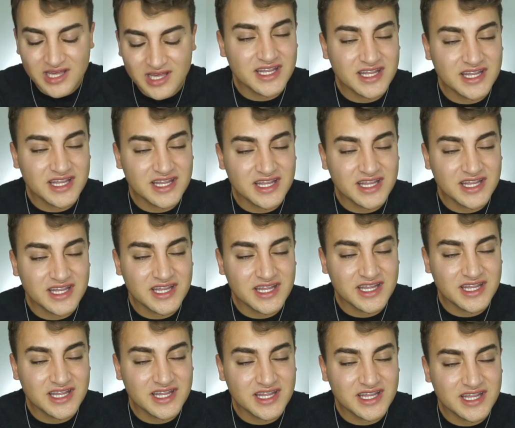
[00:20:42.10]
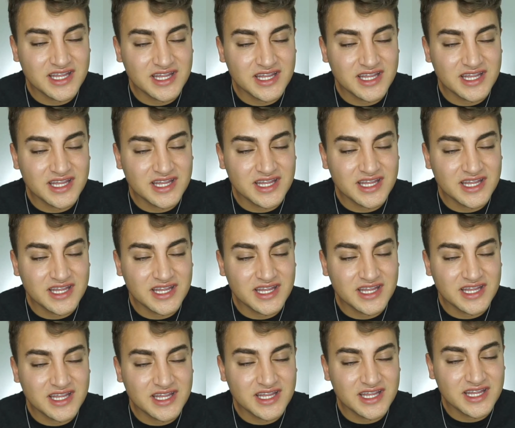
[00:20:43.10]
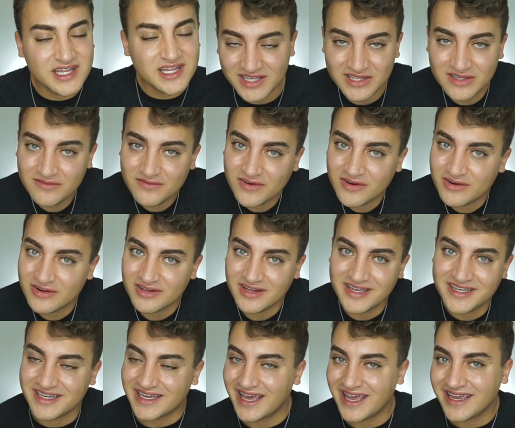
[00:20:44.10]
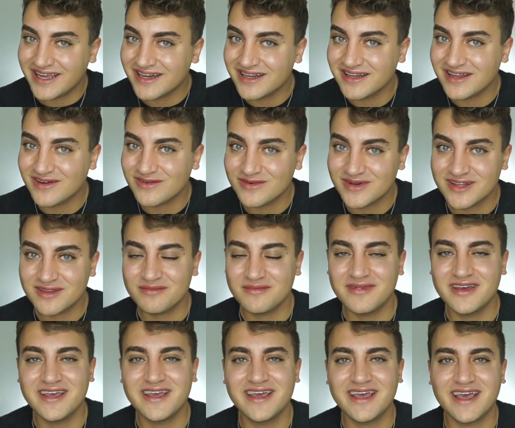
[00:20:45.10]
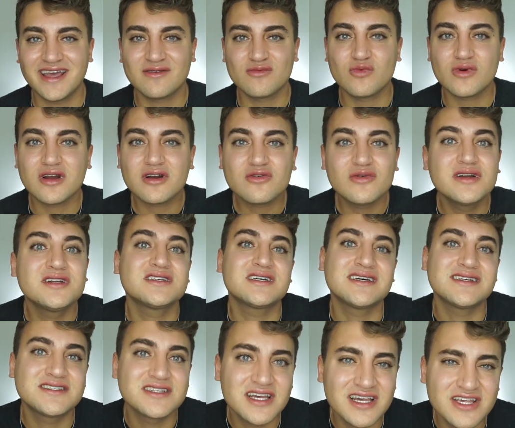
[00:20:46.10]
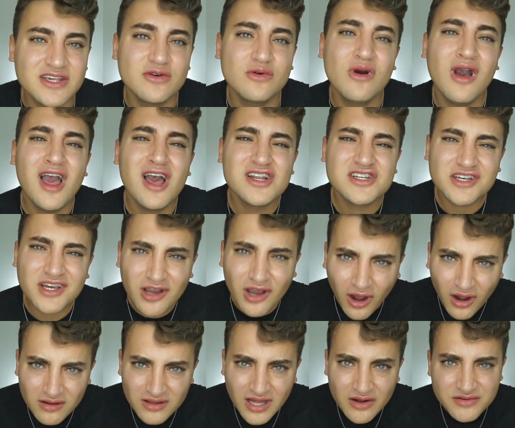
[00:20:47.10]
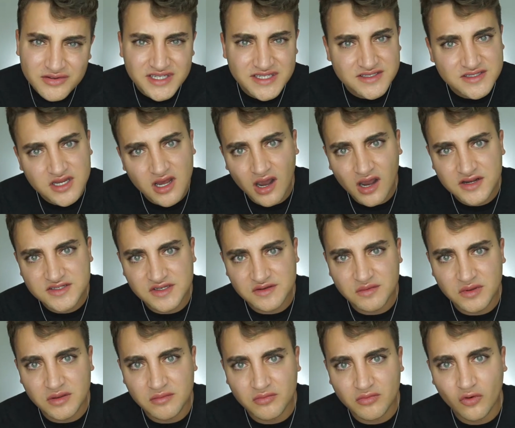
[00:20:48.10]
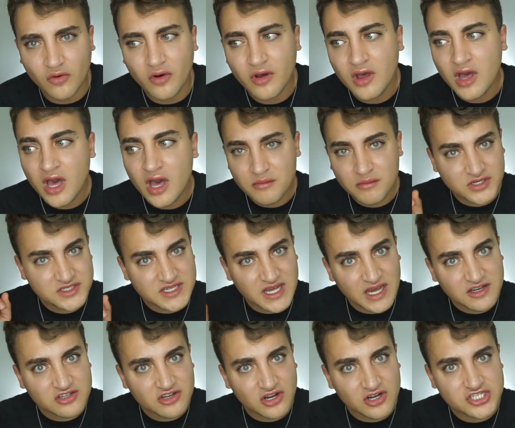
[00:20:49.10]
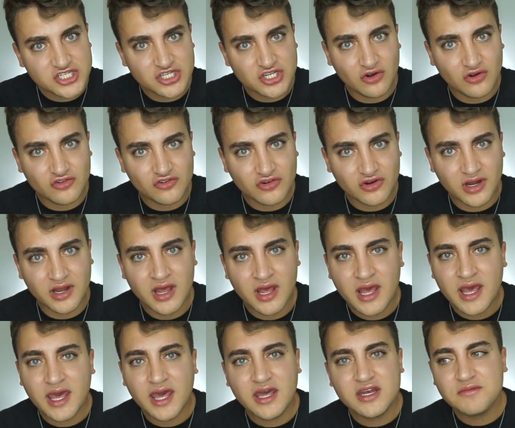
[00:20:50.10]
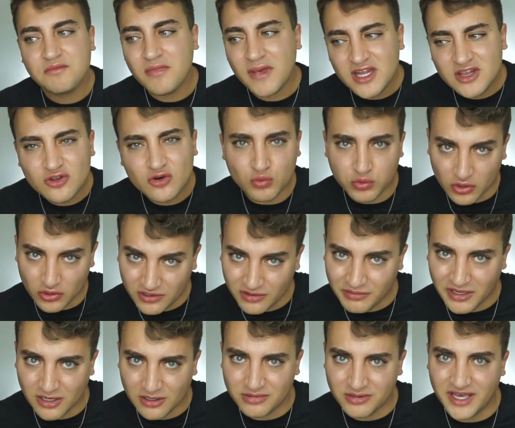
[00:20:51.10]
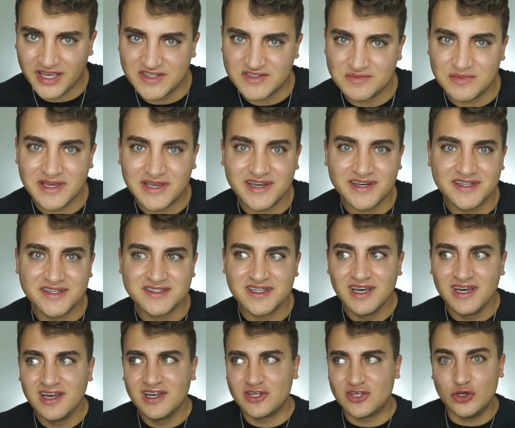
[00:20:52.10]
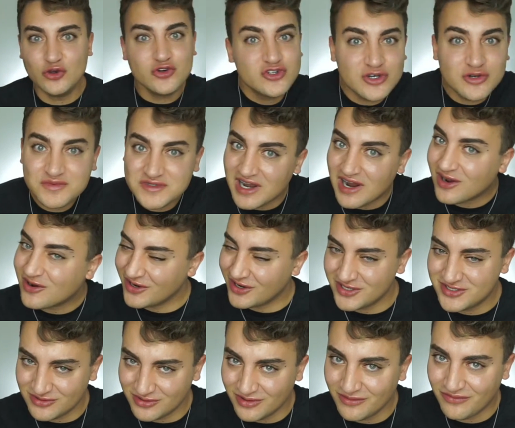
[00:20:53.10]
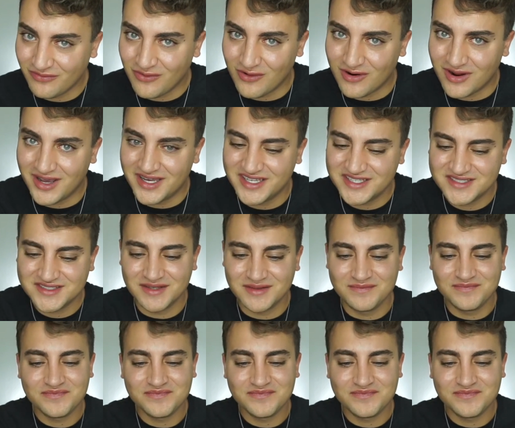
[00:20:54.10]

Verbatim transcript: thank you guys so much for the love and thank you for like hanging in there with me. And we're going to continue to call out these toxic people, protect our children, and make the world a better place because YouTube's not going to do it for us.